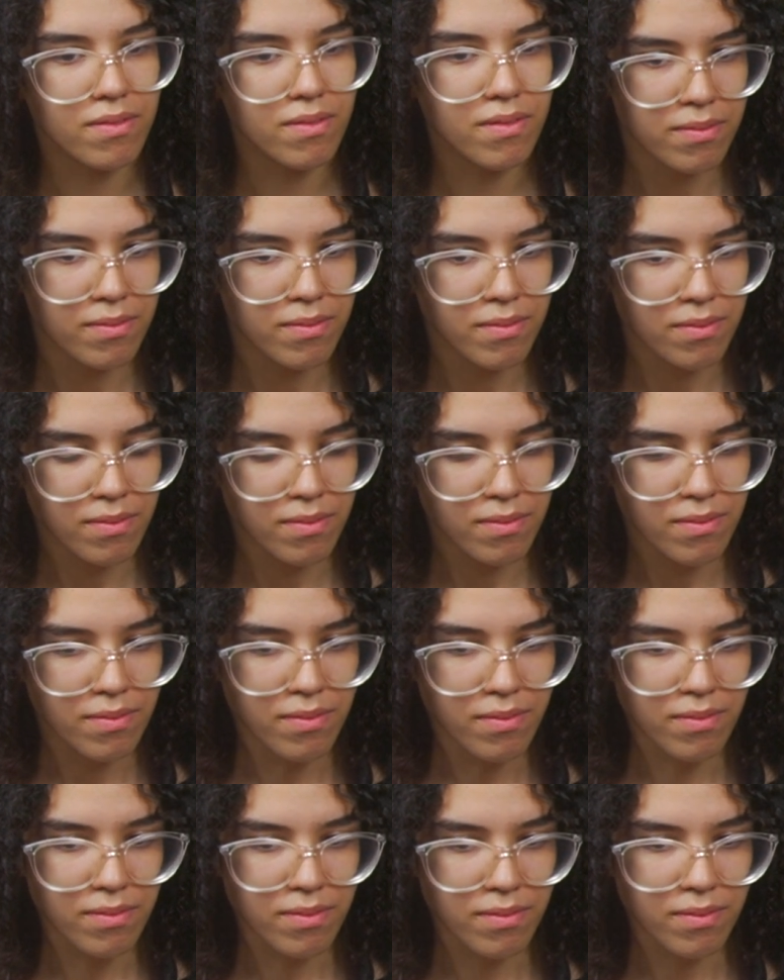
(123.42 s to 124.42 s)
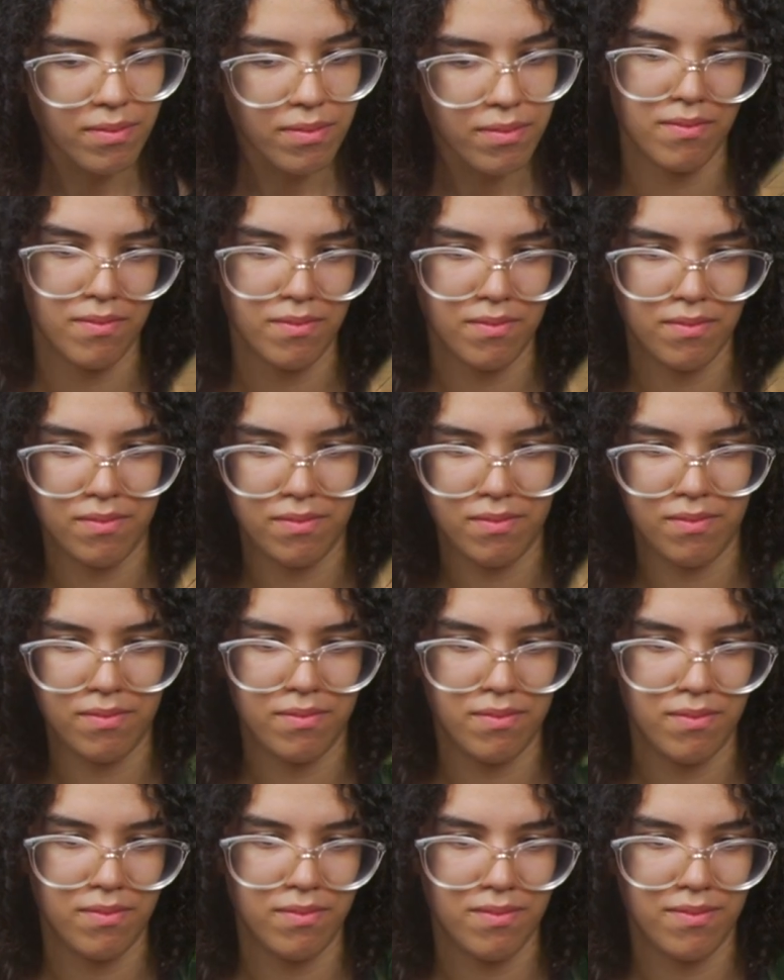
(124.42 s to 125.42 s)

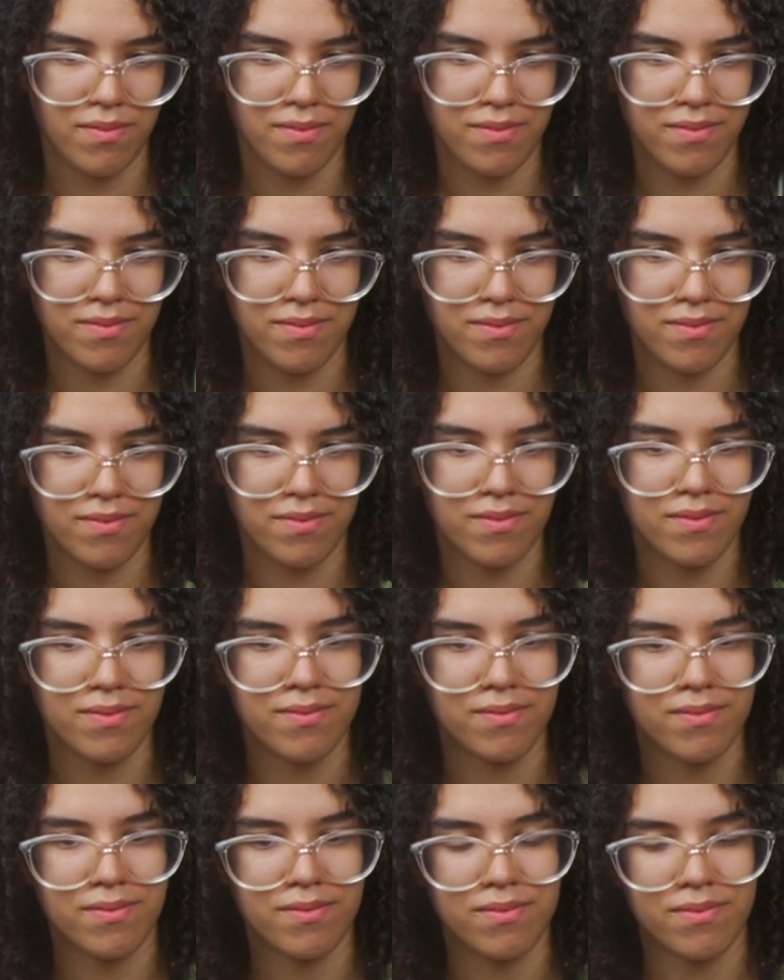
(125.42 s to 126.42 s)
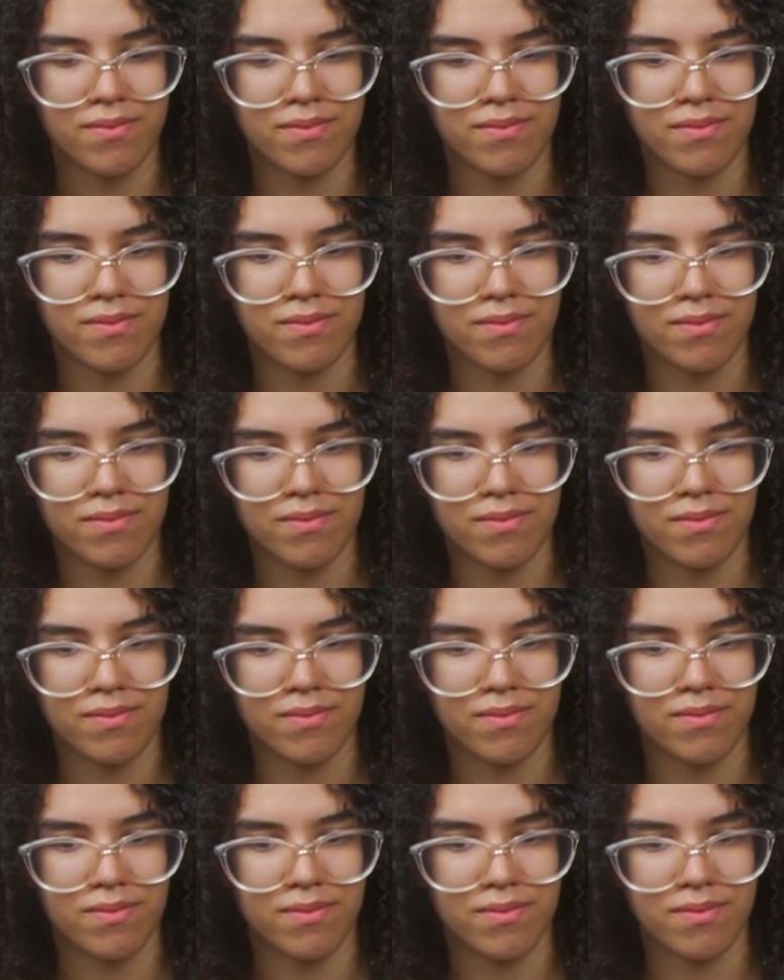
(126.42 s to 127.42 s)

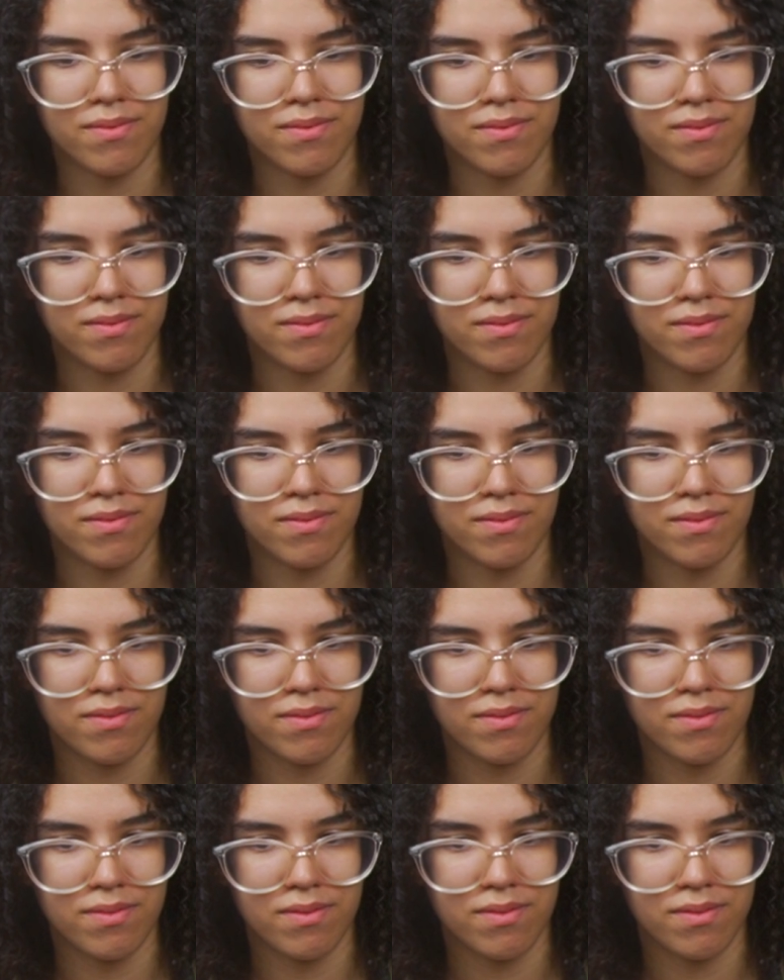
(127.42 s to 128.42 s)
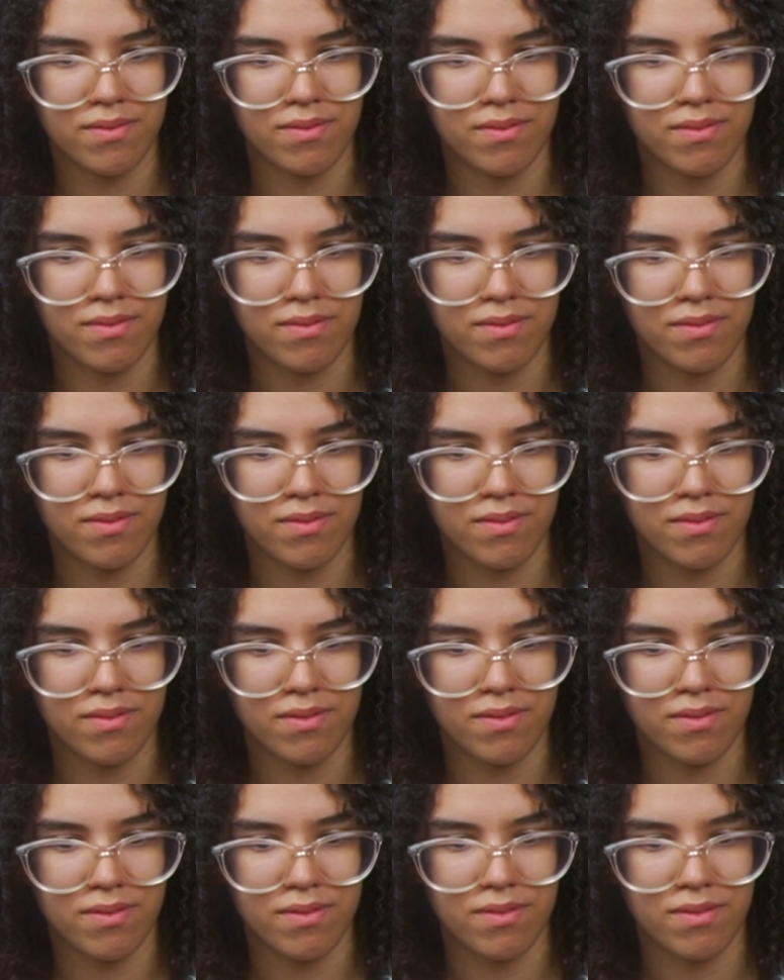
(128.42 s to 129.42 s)
[no speech]